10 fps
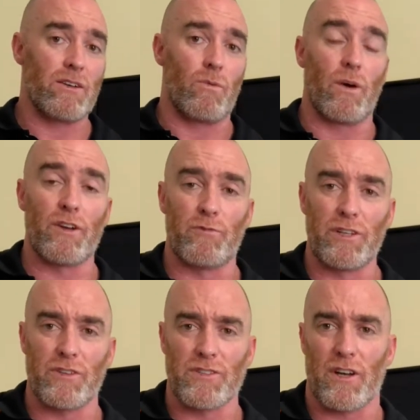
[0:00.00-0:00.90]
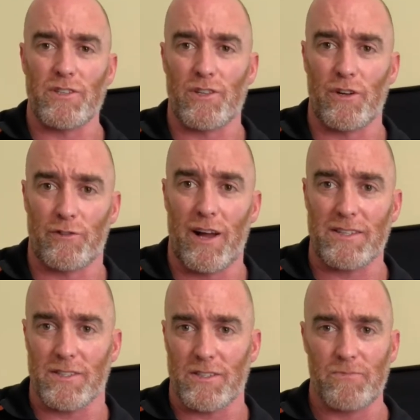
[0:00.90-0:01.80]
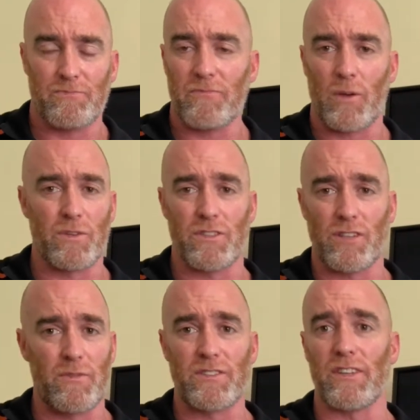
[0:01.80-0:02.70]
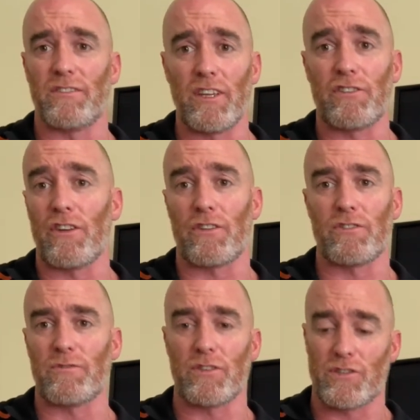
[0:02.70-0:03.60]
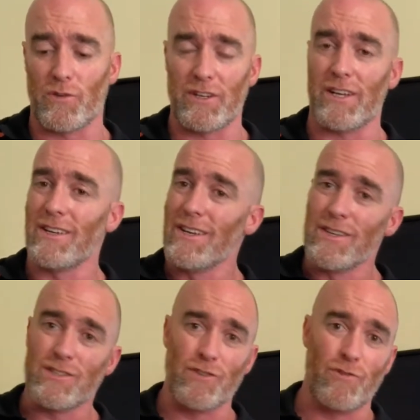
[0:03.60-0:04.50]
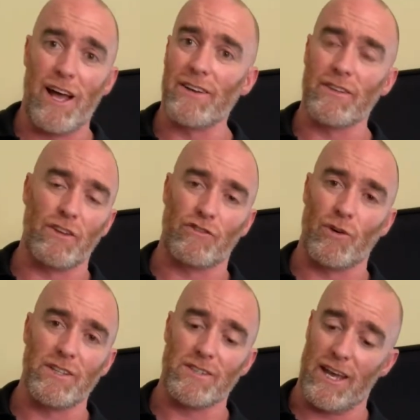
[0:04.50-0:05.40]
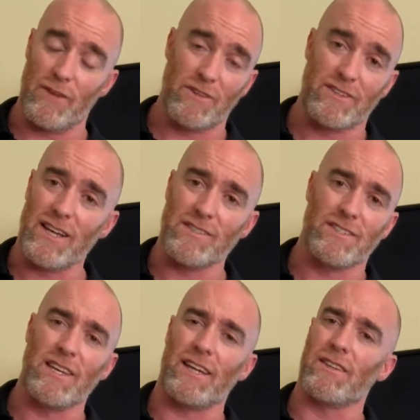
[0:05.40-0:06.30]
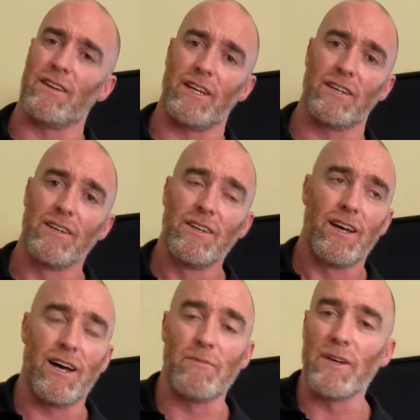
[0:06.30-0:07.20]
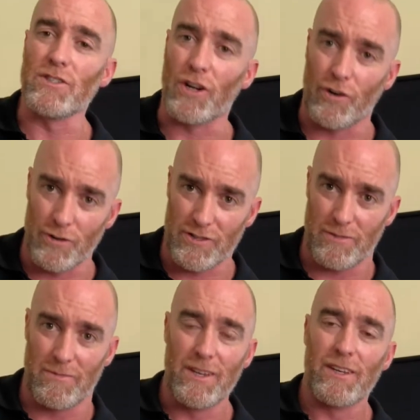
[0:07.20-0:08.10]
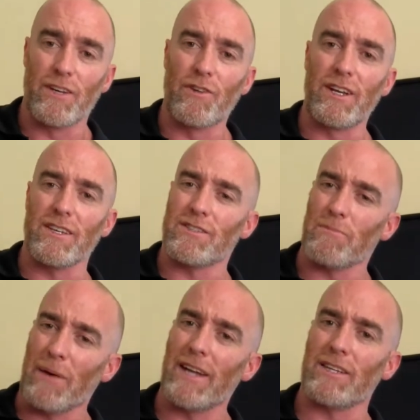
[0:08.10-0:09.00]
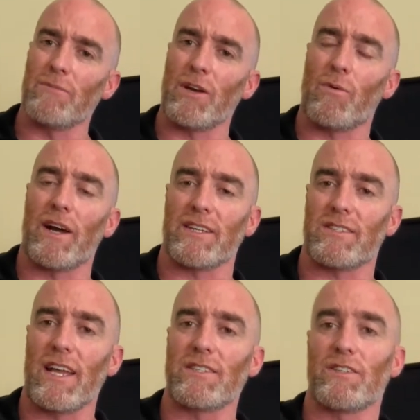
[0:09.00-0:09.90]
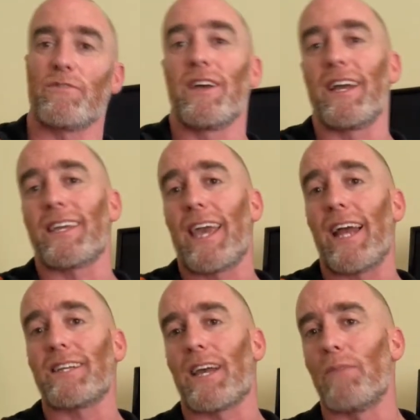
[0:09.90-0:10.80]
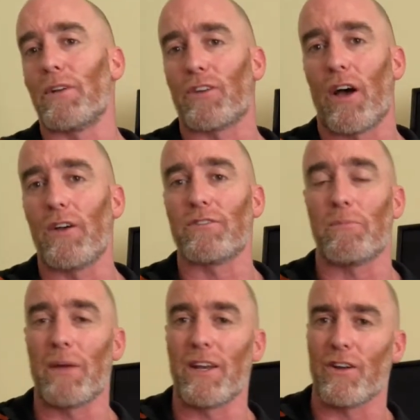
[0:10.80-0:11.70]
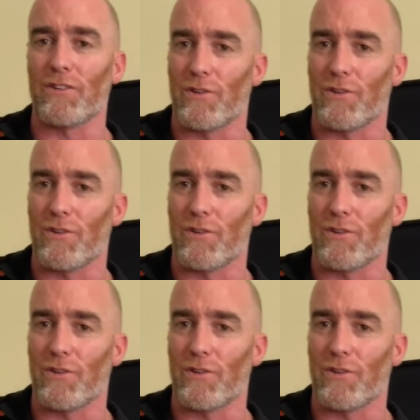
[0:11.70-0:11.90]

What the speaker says: One of which is osteoarthritis, which is obviously a degenerative disorder surrounding the joint, and if it does attack the knee, it's gruesome. It really is. The pain can be quite extensive. It can come and go depending on your